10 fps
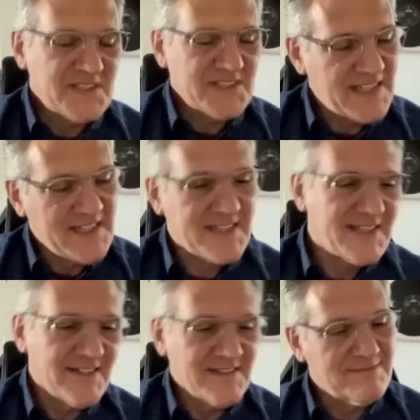mistake,
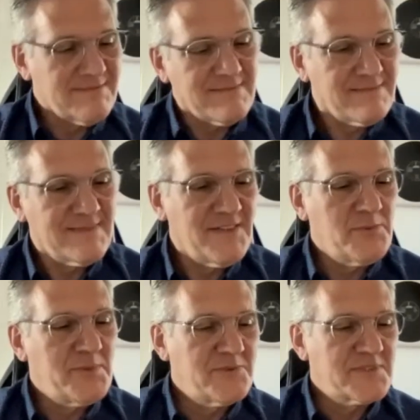
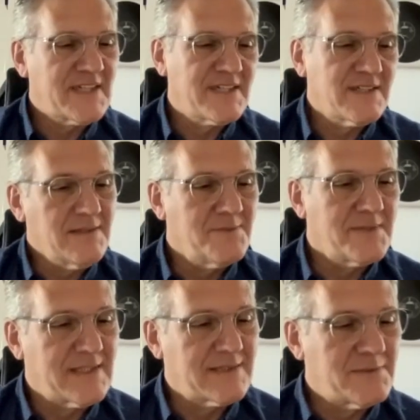everybody was kind of like, oh, we
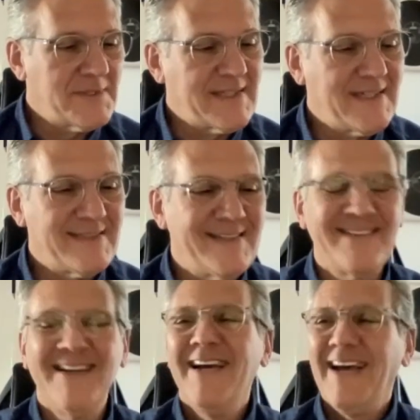got to do it again, you know.
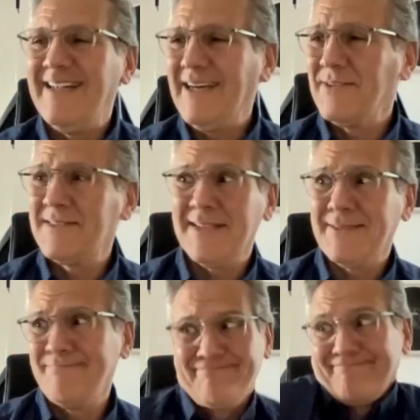And now it's
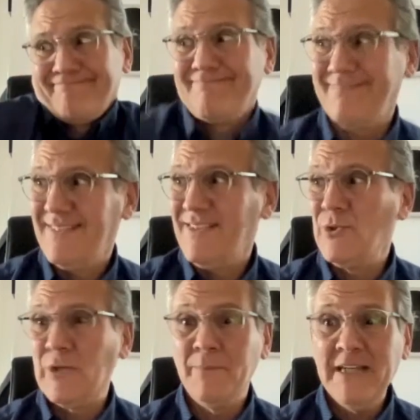like you
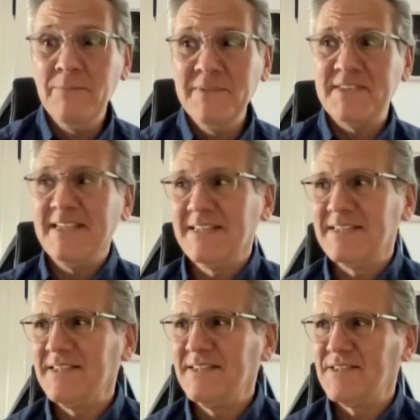can make
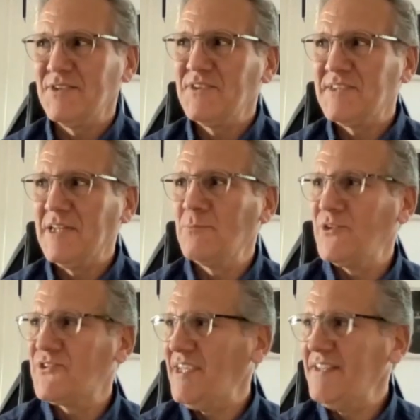mistakes, and so you take
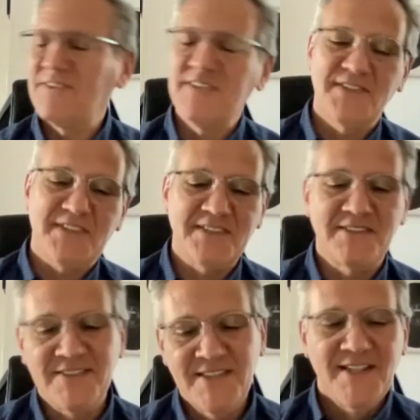more chances.
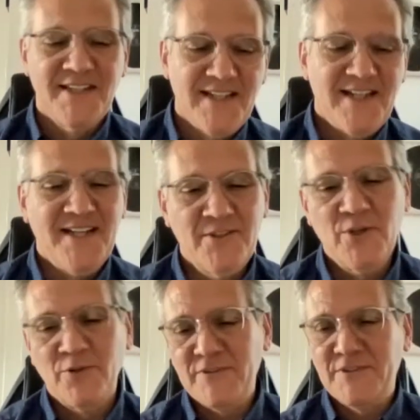And I don't
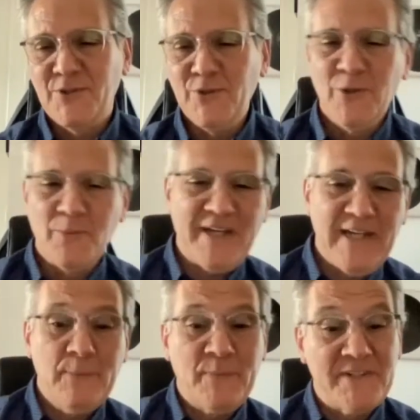know if it's good or
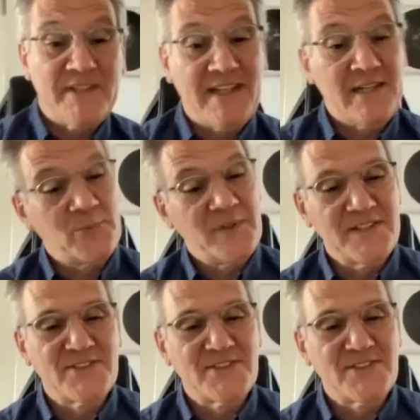bad, but in any way,